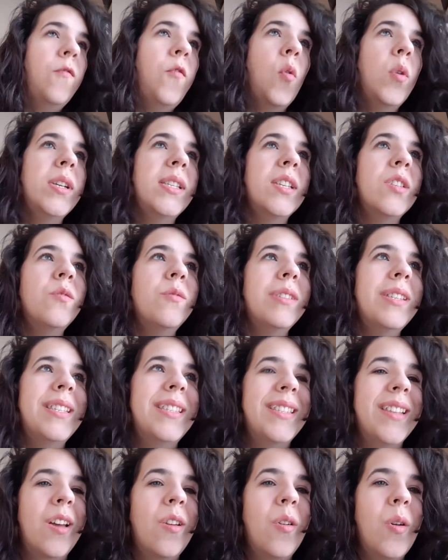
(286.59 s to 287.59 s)
Voice is really
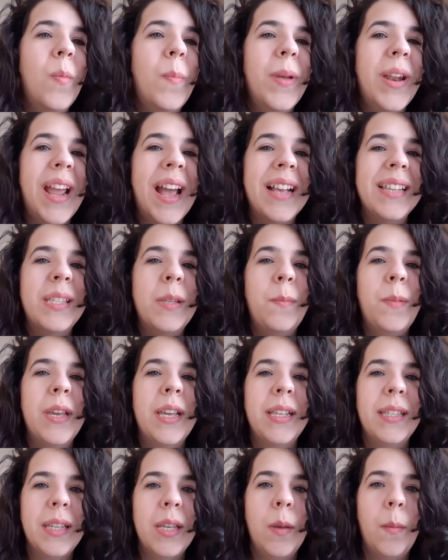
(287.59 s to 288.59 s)
subtle, but it has the
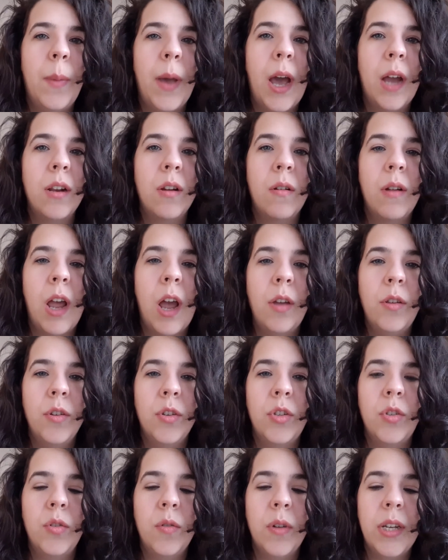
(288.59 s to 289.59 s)
biggest impact on how your
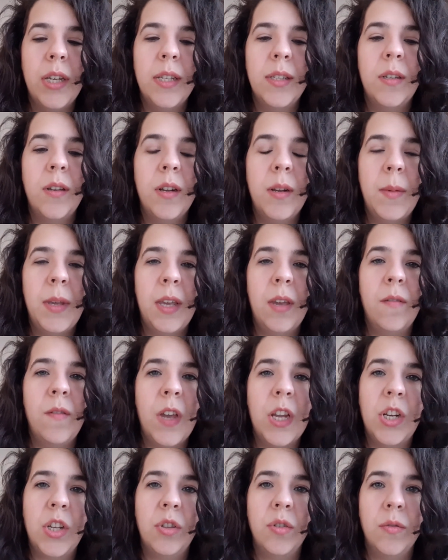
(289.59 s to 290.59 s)
story is going to be
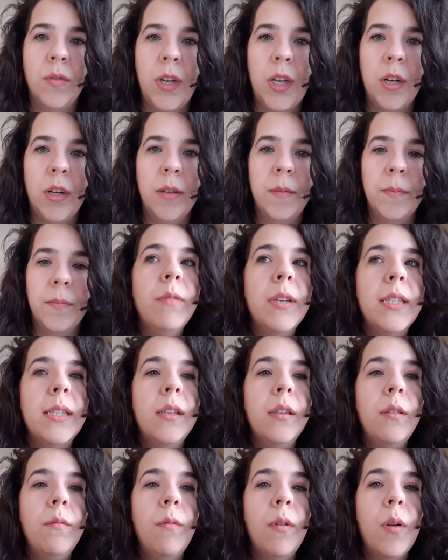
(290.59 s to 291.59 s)
conveyed to the reader.
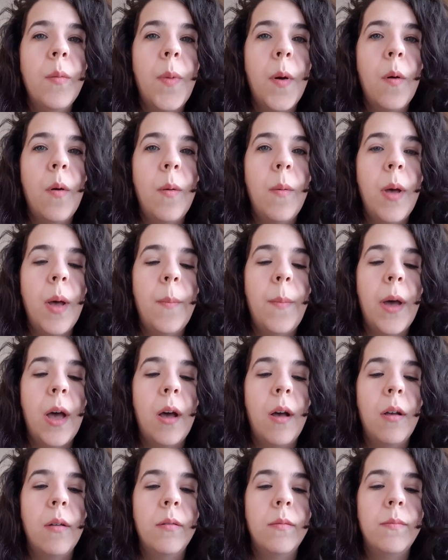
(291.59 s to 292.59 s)
Recently wrote a poem
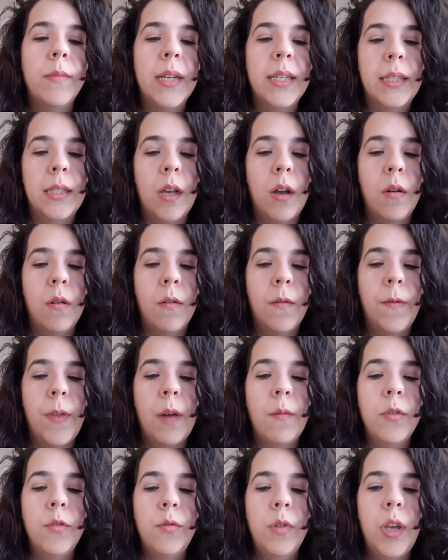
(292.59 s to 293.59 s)
about myself
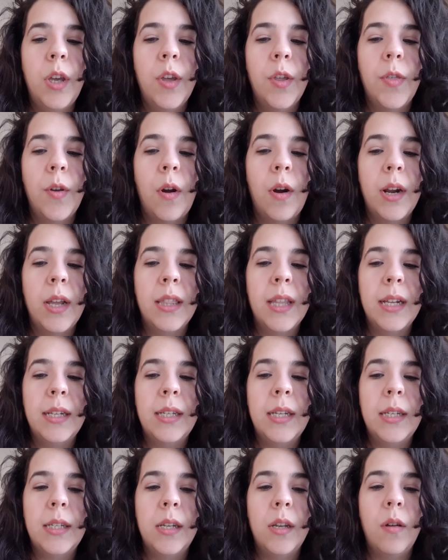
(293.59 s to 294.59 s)
that was really cathartic, that
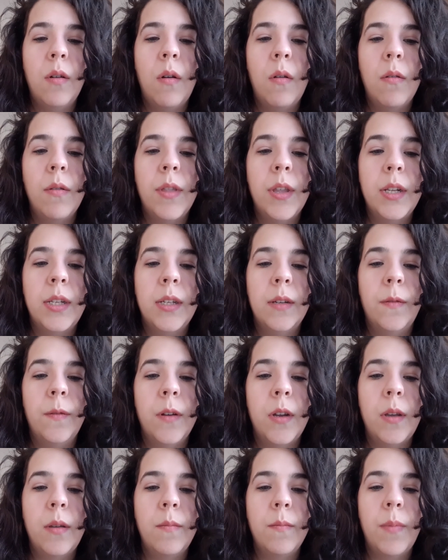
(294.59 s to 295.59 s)
detailed the
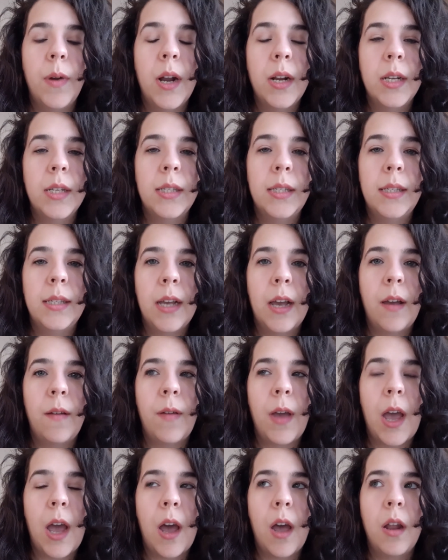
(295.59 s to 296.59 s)
different pregnancies I have
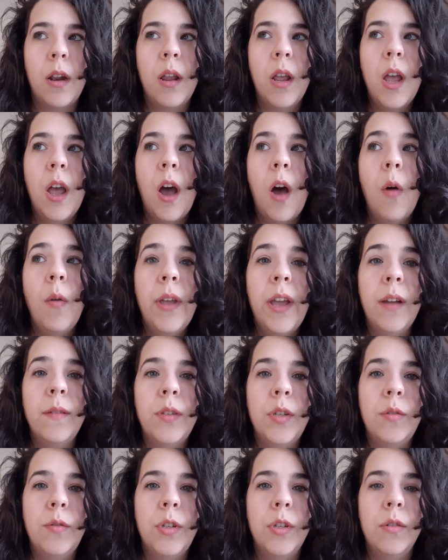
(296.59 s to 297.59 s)
had. only have
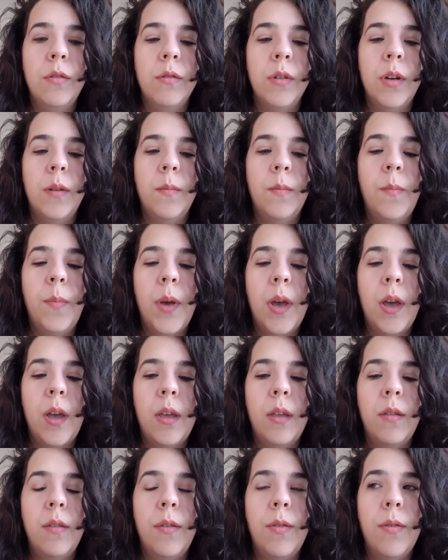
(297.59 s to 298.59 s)
2 children,
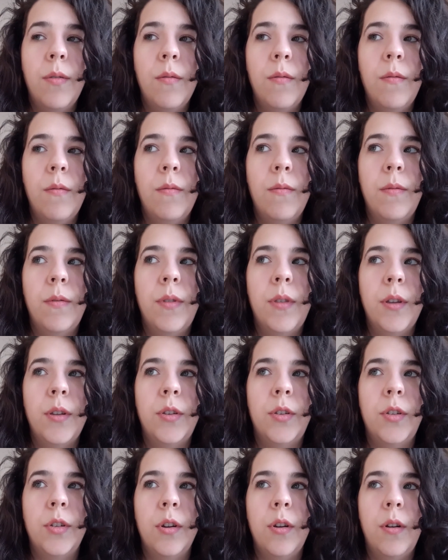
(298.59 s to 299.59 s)
but through the
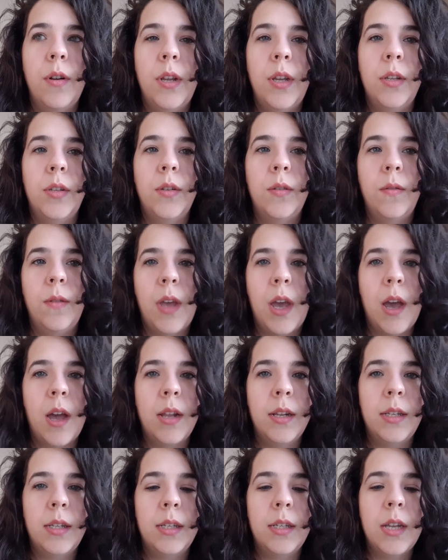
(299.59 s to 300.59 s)
journey to
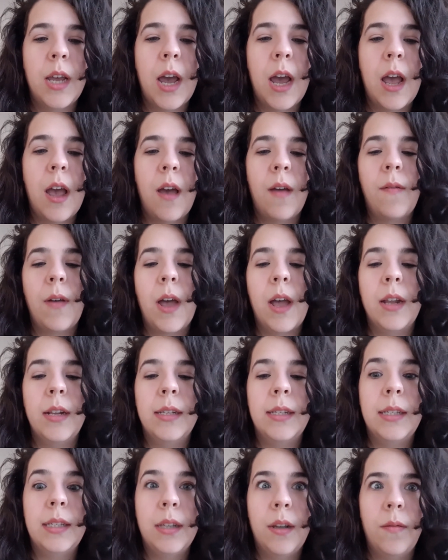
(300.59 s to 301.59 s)
that, I have had
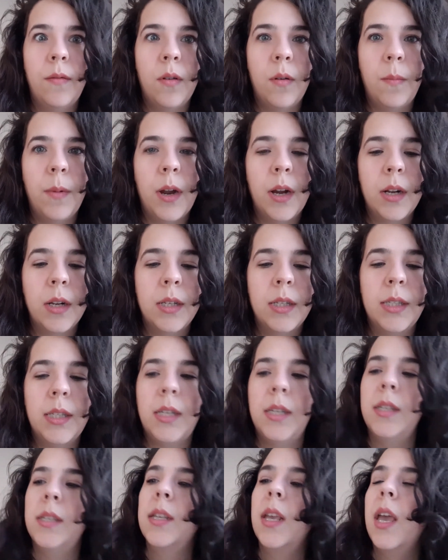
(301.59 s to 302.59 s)
several
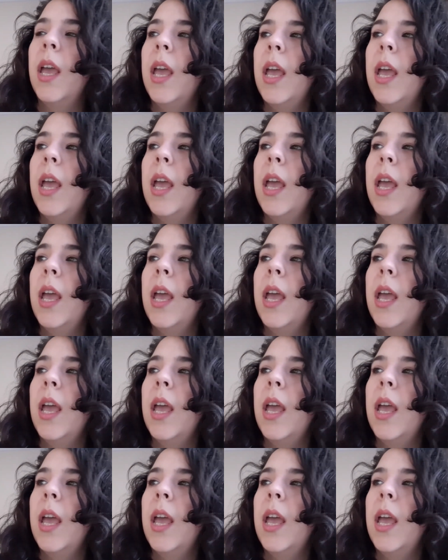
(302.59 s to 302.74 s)
pregnancies.